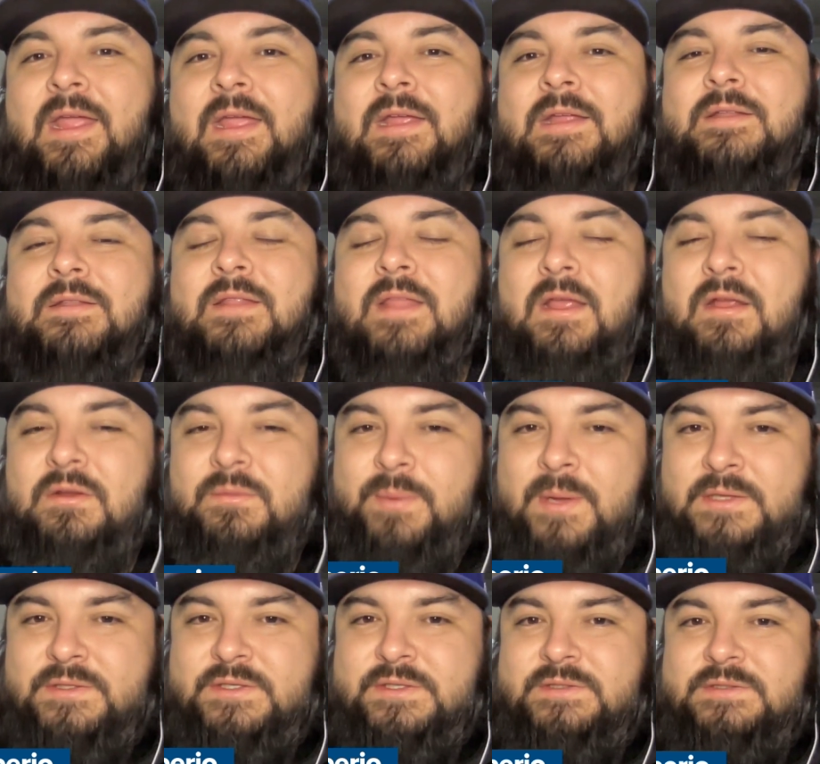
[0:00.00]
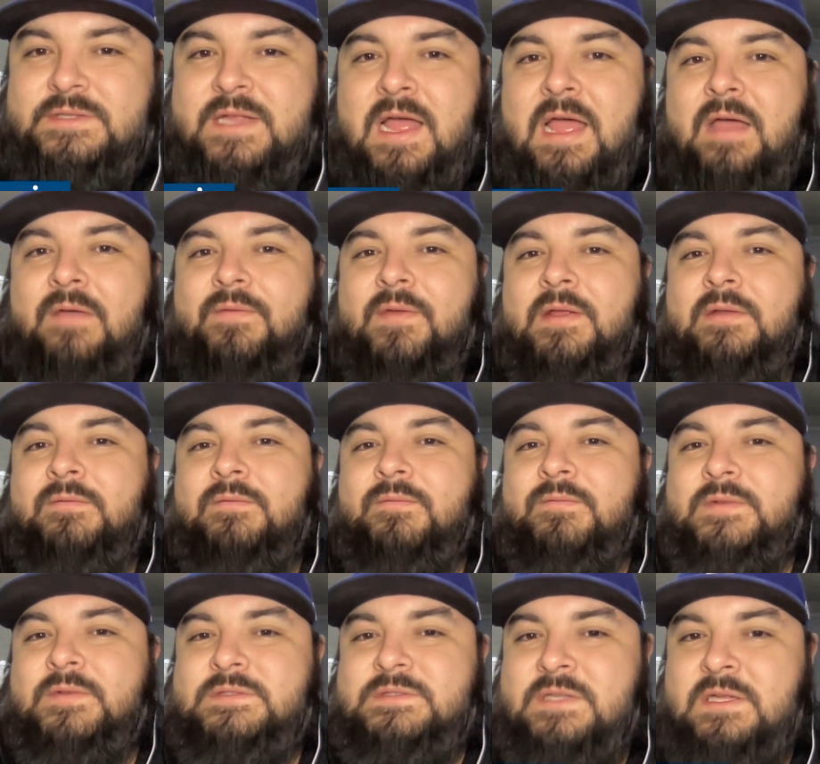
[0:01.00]
and their pitching staff
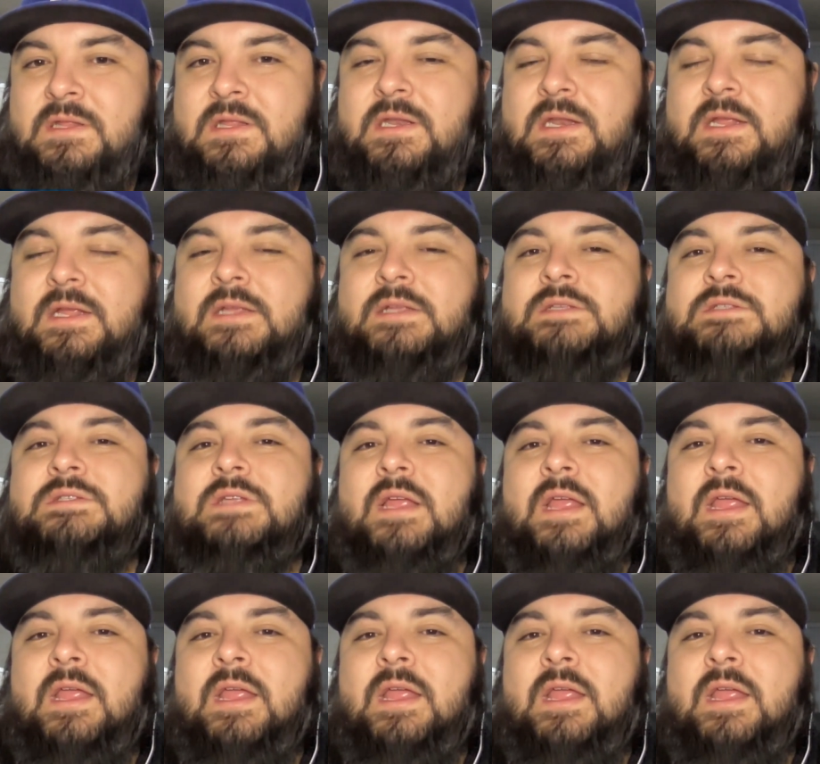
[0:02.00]
and facilities